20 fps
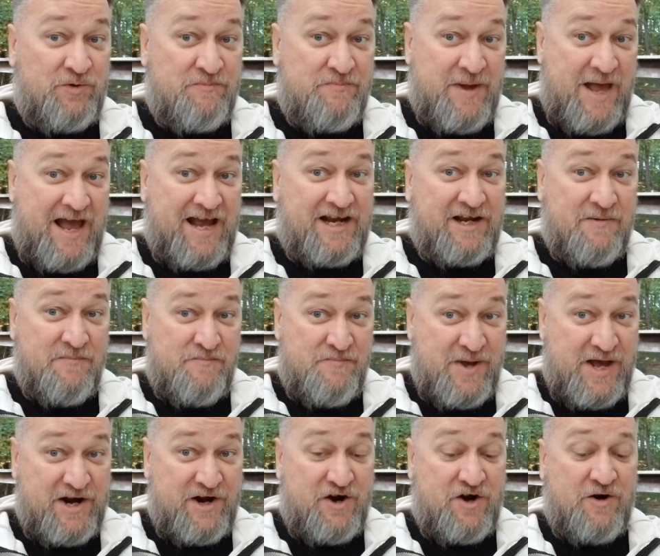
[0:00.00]
Back
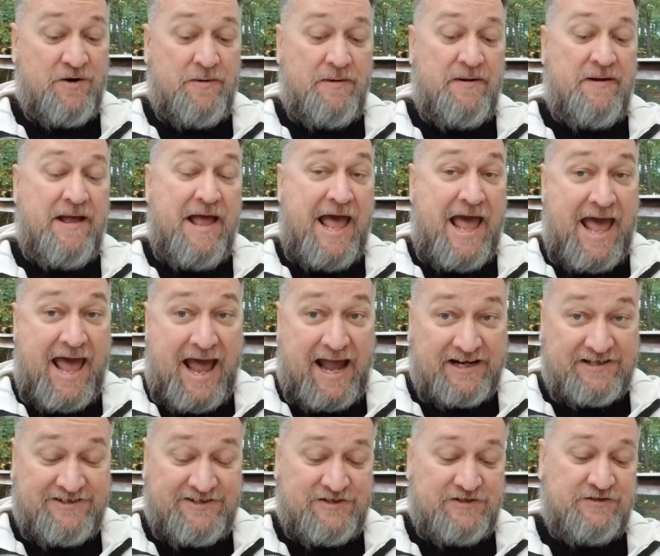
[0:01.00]
Better
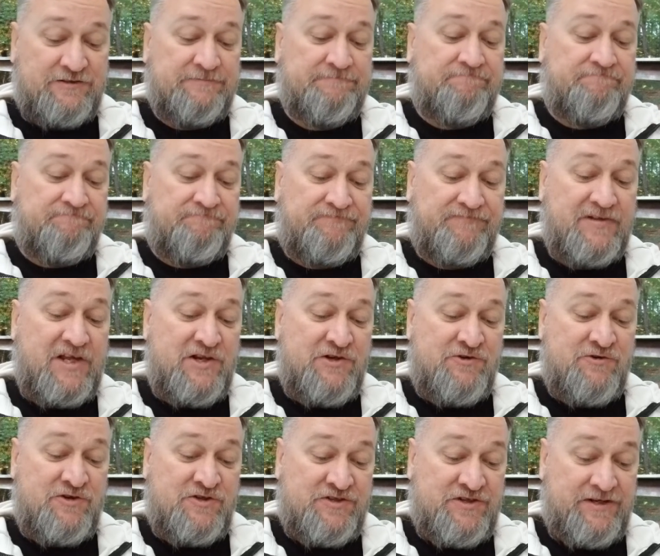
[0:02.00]
Act.
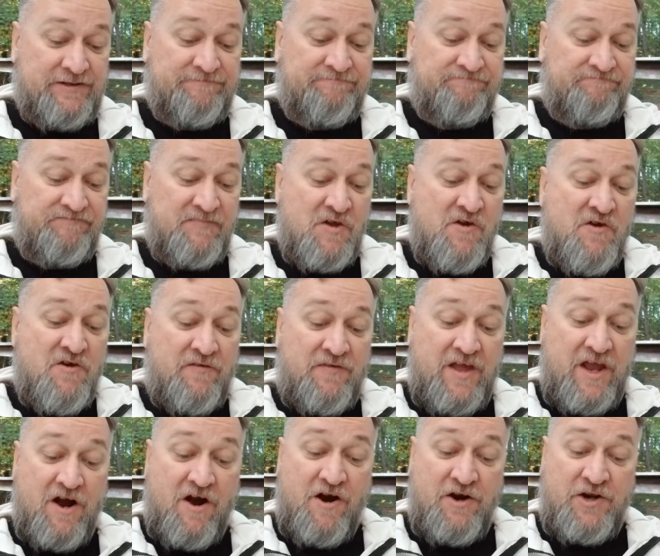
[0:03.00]
Interesting.
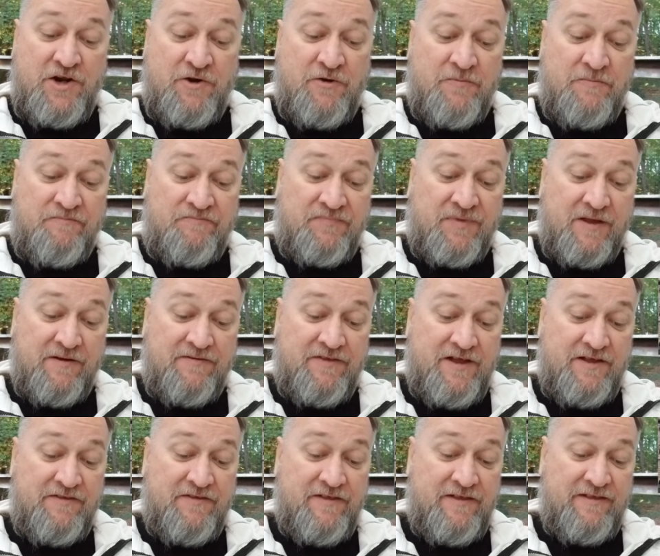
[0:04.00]
They argue
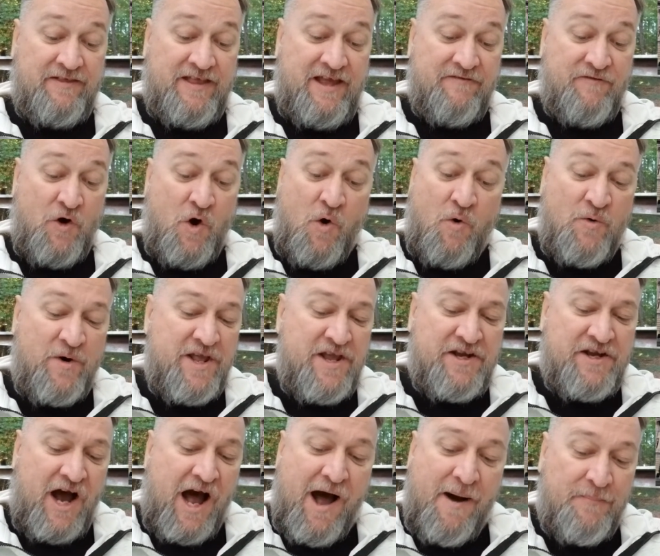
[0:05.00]
that they've already
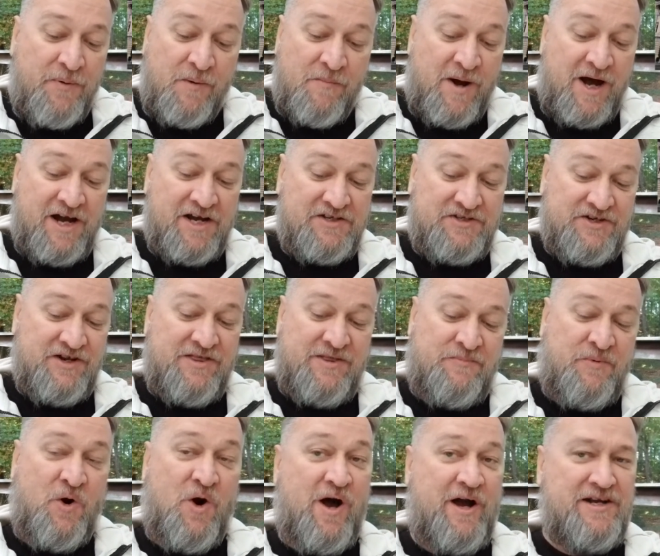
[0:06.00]
compromised on the
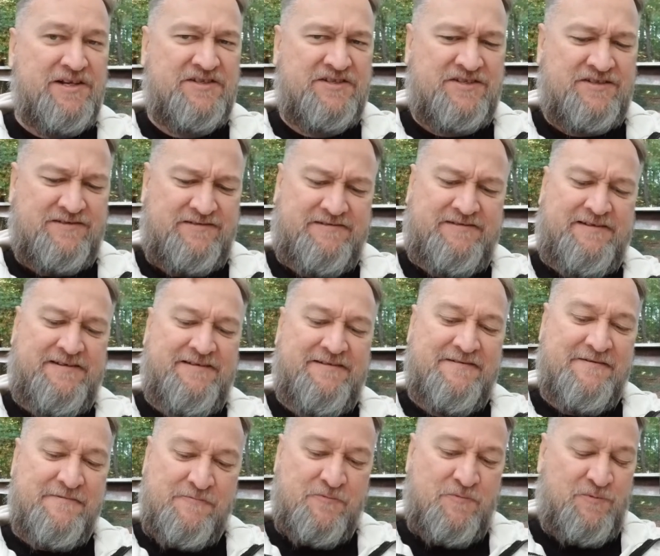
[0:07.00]
price.
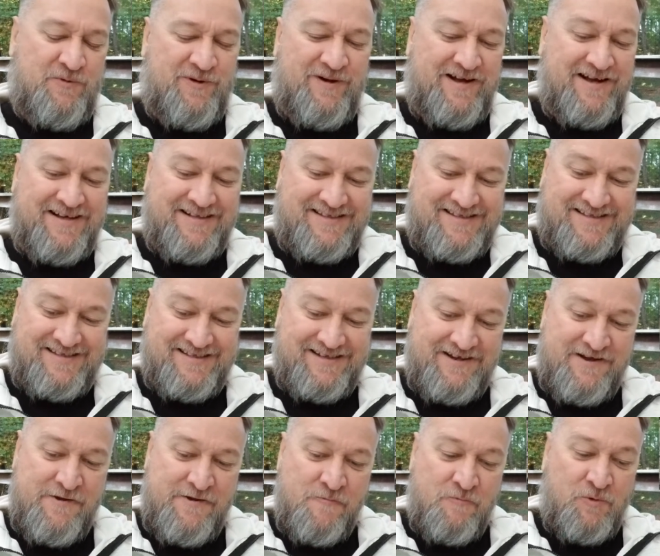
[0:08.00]
What?
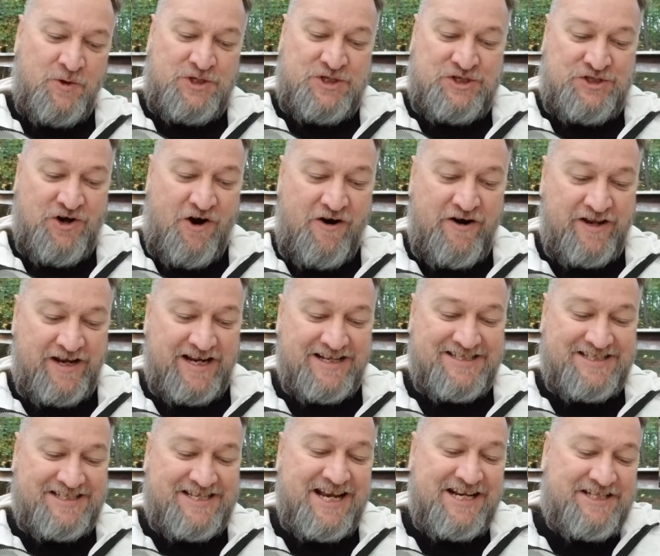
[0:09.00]
Which started at
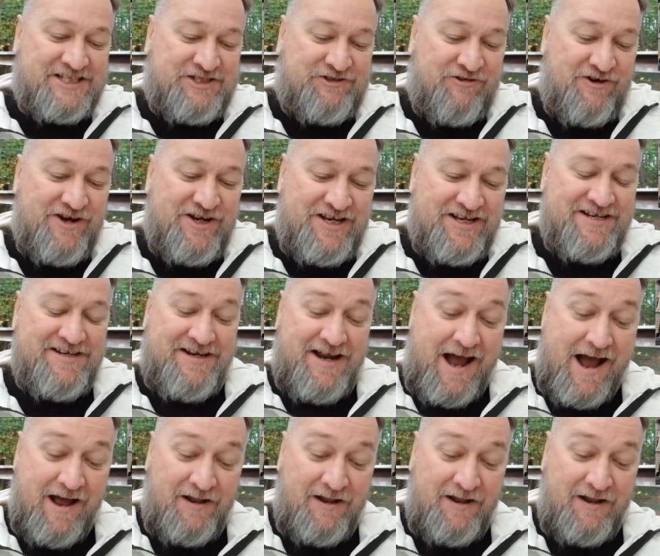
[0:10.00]
$6 trillion.